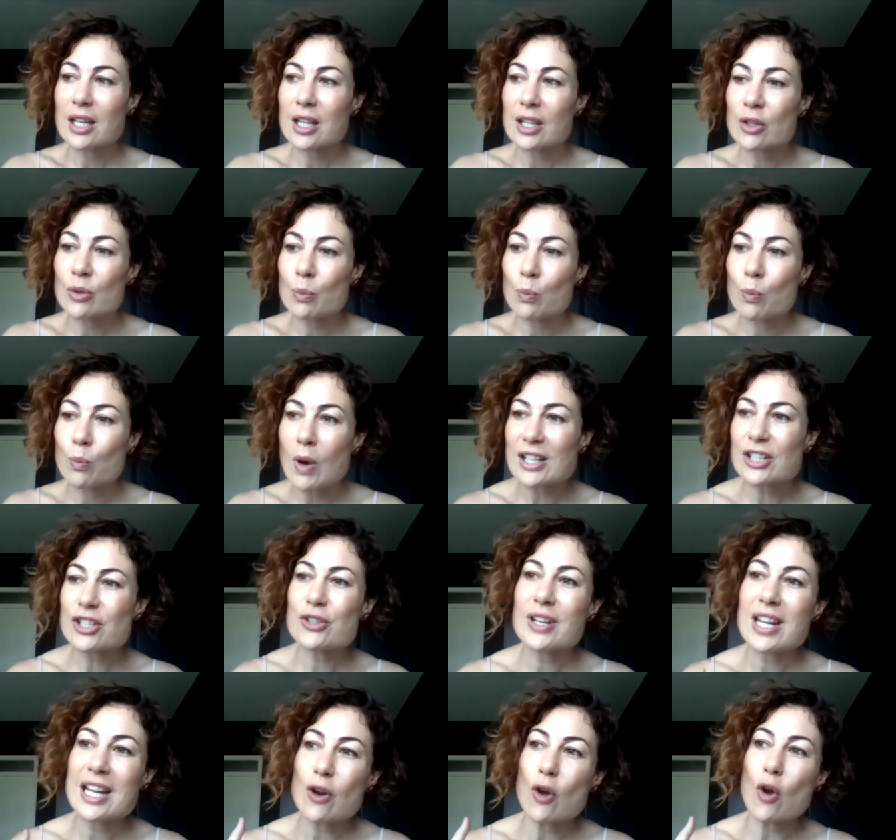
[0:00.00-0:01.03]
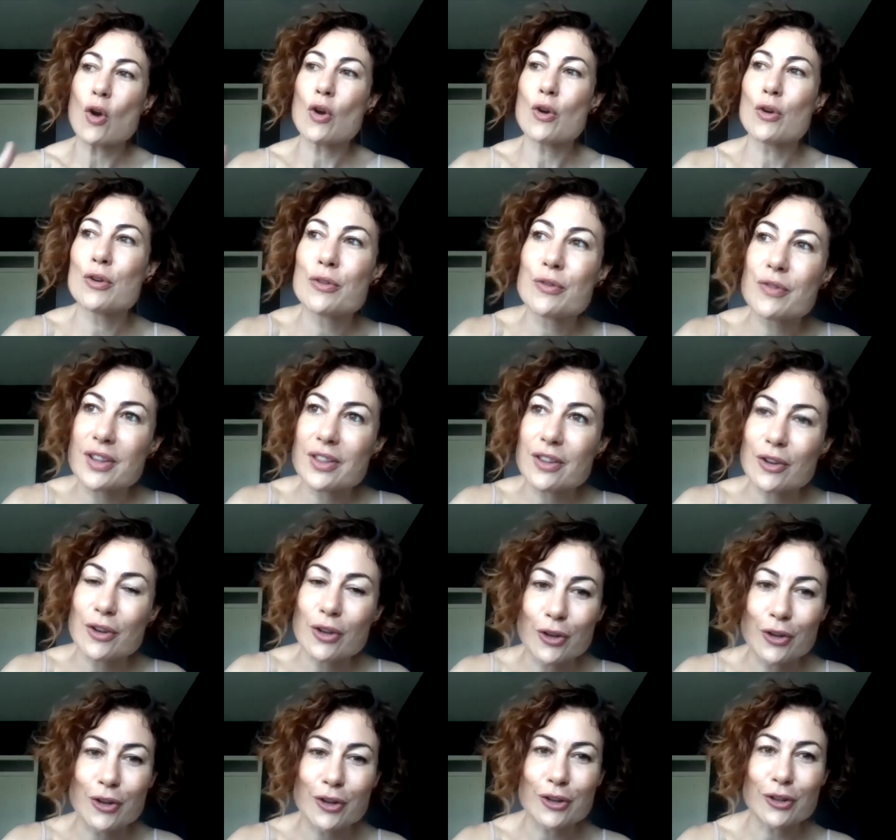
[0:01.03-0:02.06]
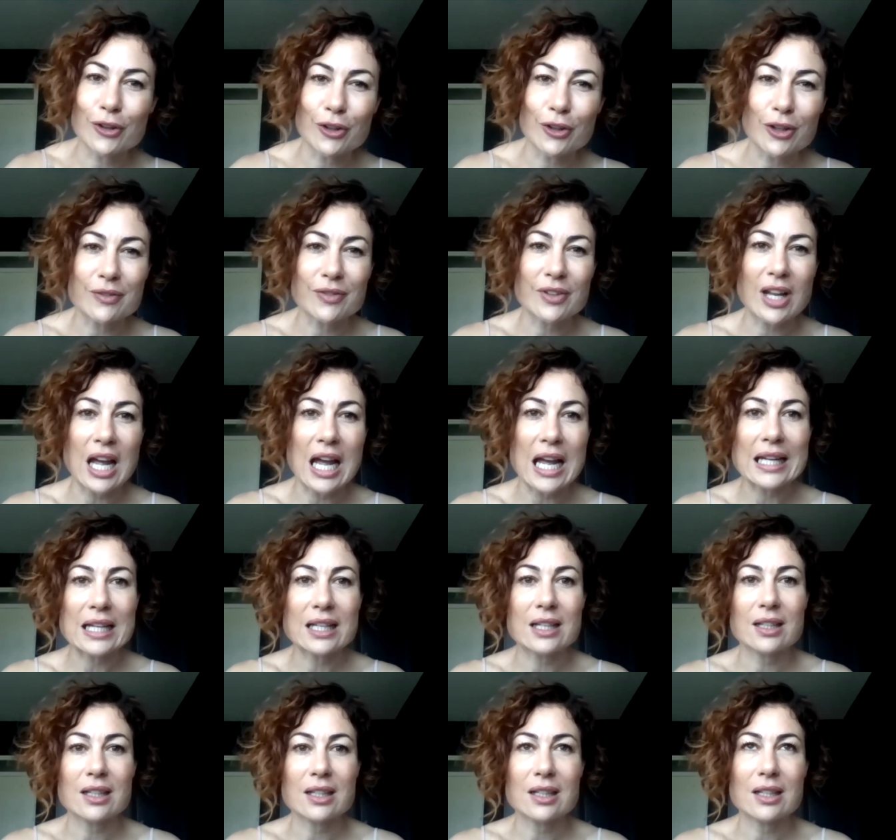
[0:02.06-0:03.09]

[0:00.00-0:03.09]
you once you get over the hurdle of like